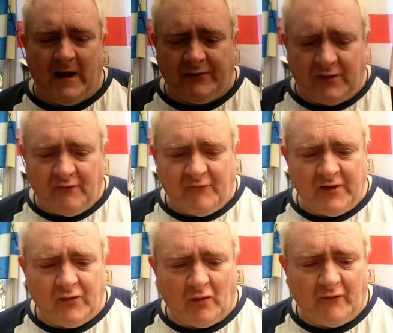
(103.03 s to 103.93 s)
that's in the
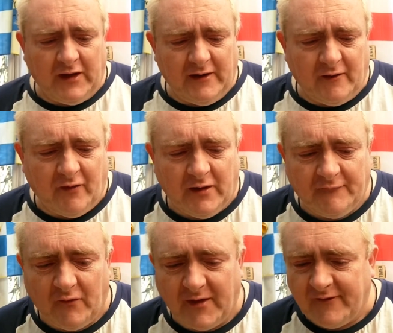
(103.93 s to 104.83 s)
fridge over there, the
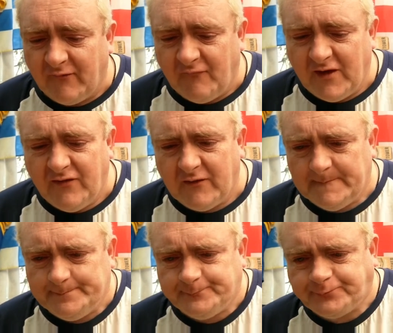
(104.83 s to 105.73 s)
fermenting fridge.